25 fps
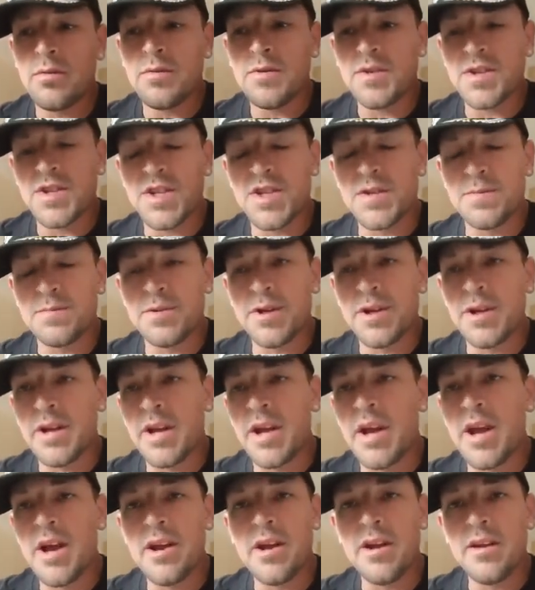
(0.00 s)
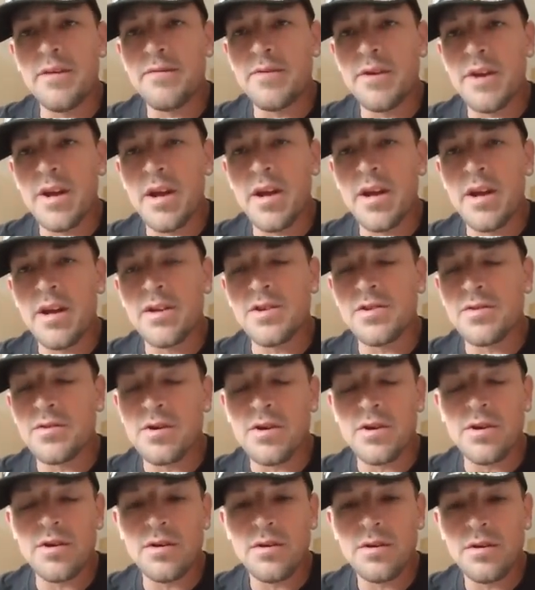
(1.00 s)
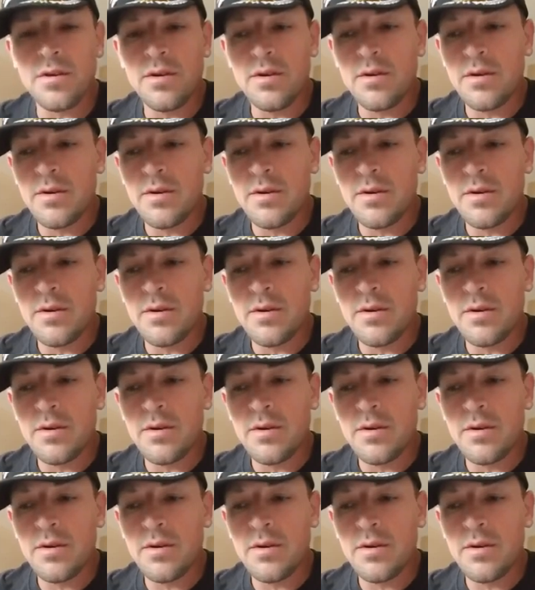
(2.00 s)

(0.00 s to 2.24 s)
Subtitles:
with a splitting headache for days, or